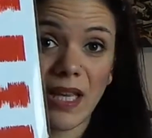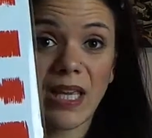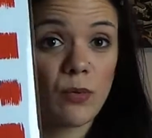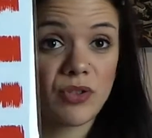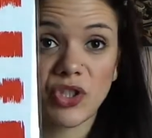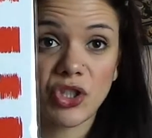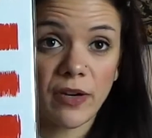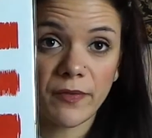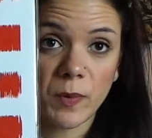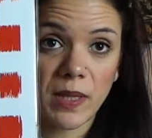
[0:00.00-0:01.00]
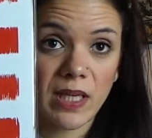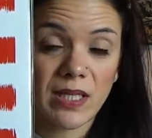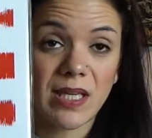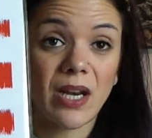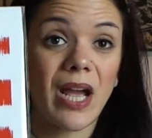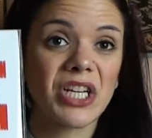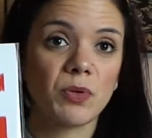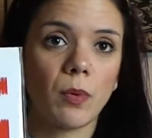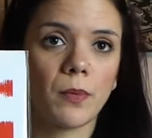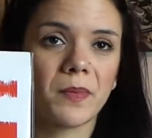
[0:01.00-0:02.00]
he was chuffed with this, and I
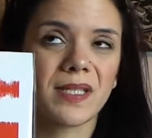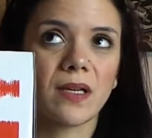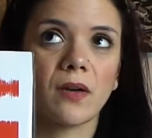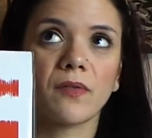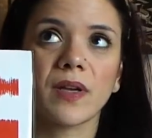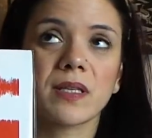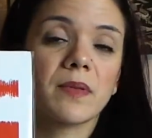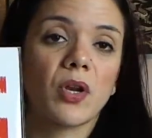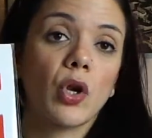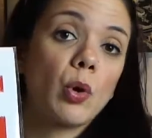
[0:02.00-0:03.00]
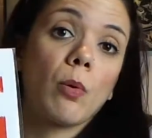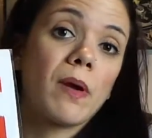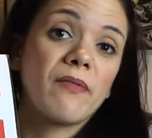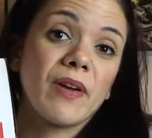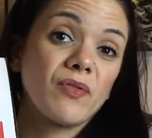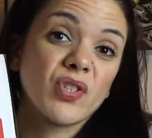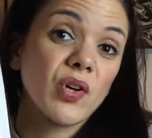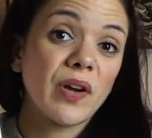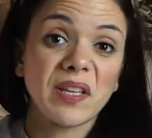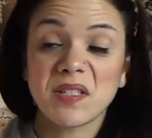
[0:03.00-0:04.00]
actually want one myself, except I don't know what my favourite
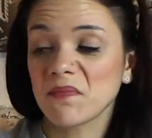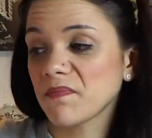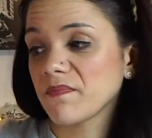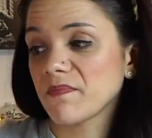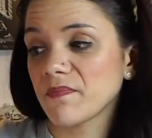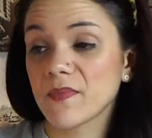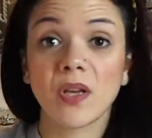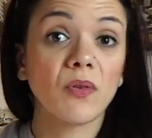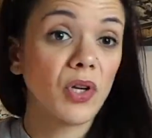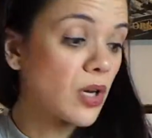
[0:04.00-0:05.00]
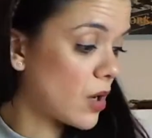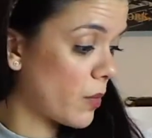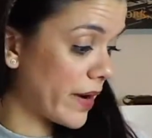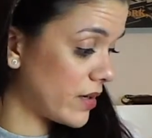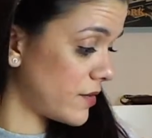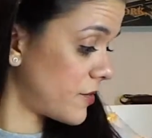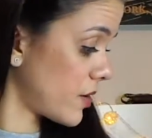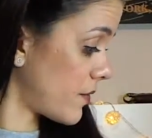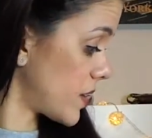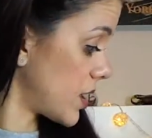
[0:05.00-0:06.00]
song is. So good luck, Wayne, if you're
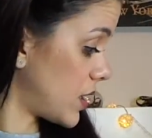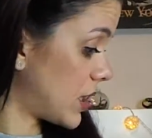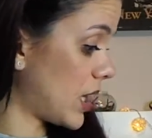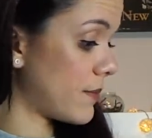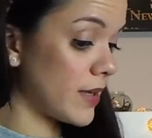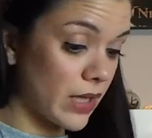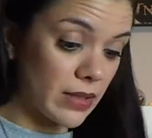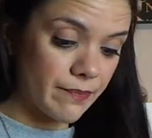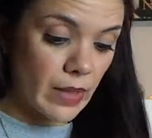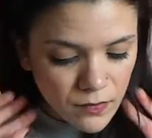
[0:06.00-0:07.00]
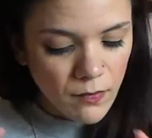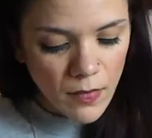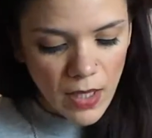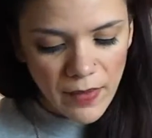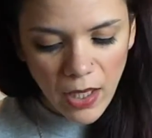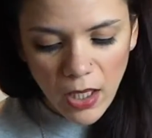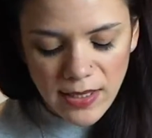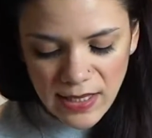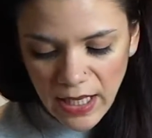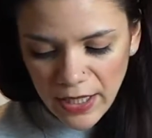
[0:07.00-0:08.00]
ever thinking of getting me that. And the
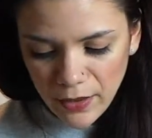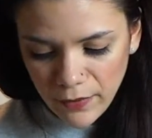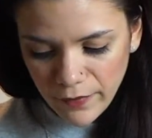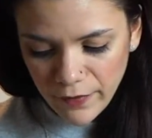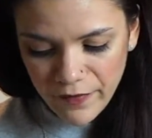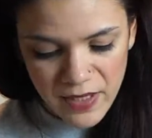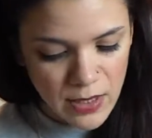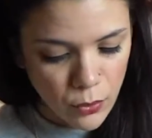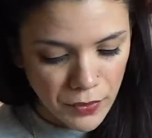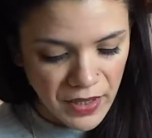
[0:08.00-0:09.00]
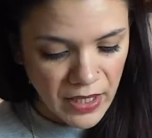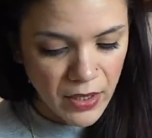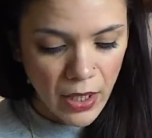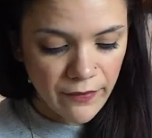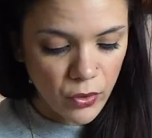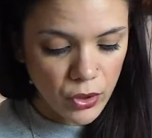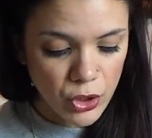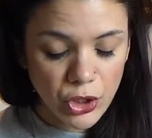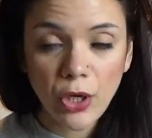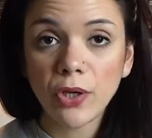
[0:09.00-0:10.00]
last kind of physical thing that I've got
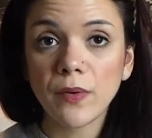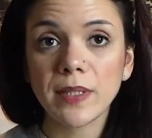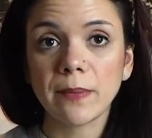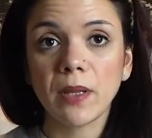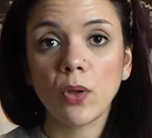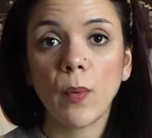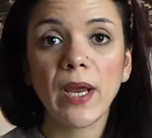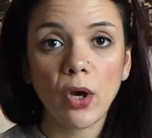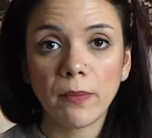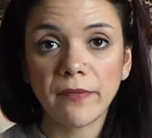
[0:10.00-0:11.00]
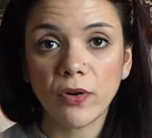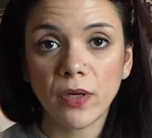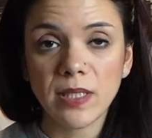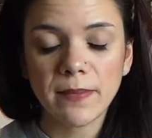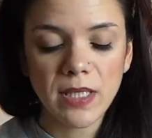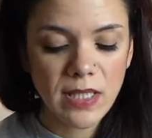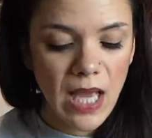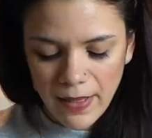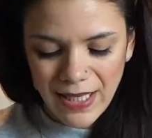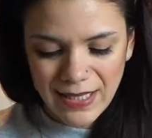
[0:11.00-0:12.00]
to show you is something that Wayne got me for Christmas.
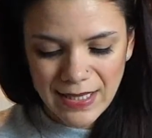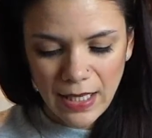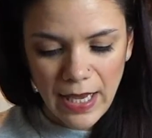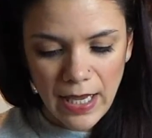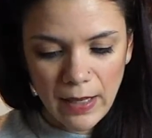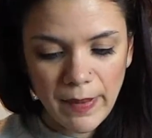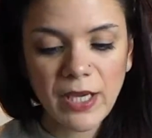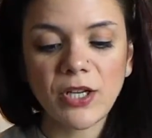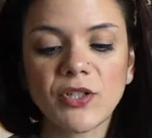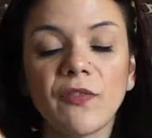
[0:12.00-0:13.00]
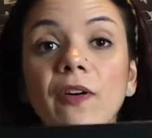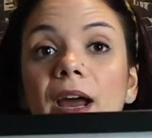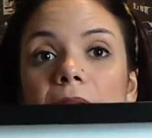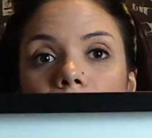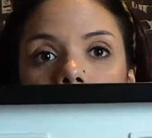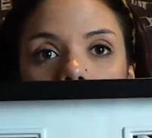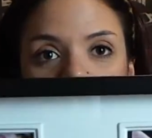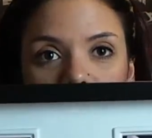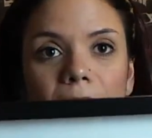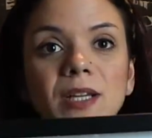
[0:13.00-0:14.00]
It's a picture frame
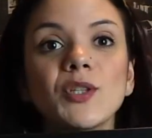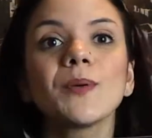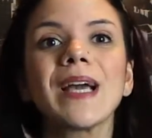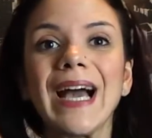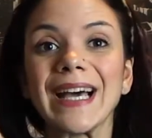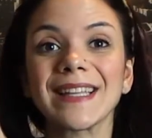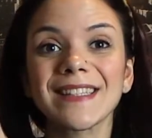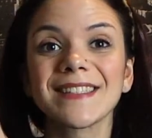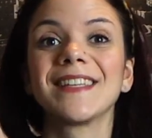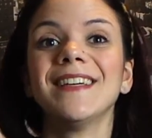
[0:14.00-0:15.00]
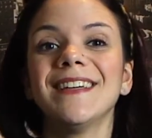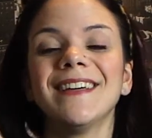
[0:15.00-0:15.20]
of my 2 cats.